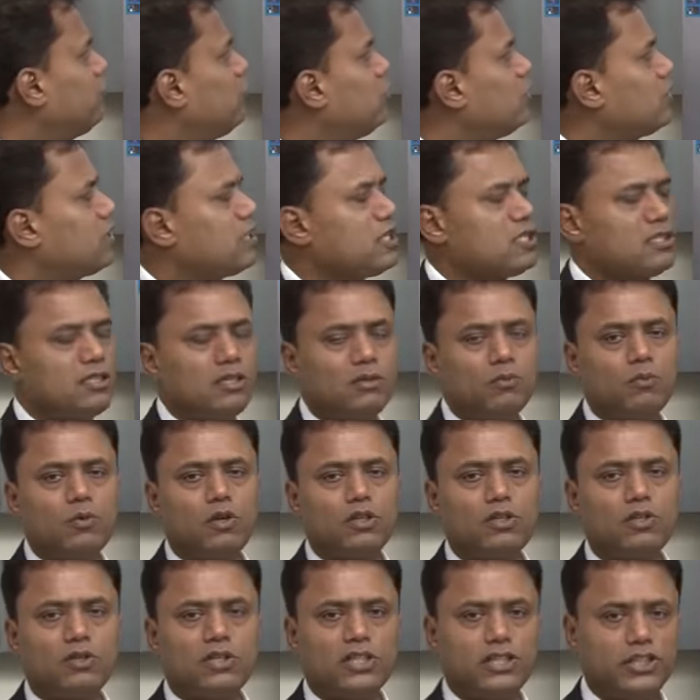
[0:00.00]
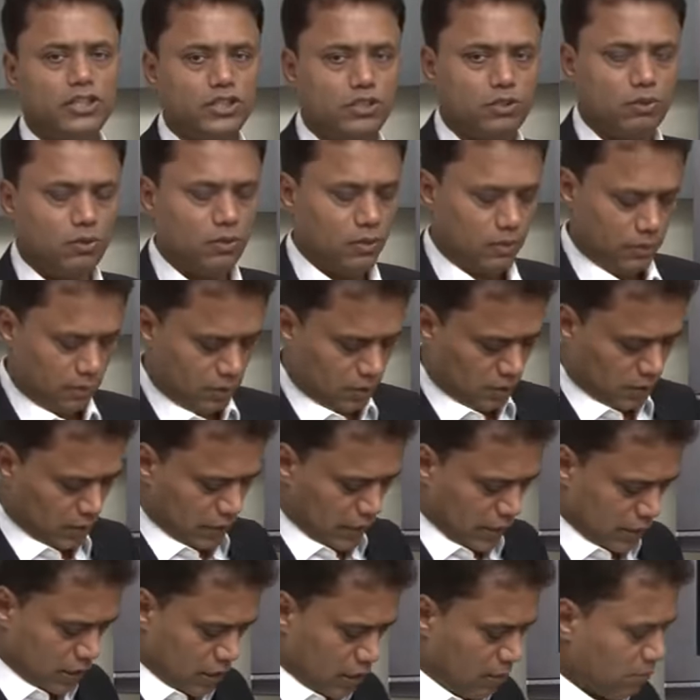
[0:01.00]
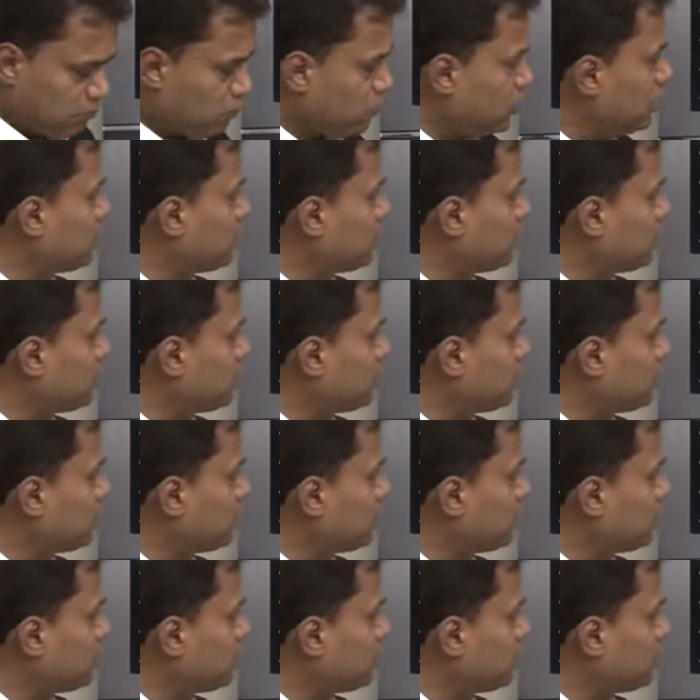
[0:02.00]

focus on what to control. Let's come to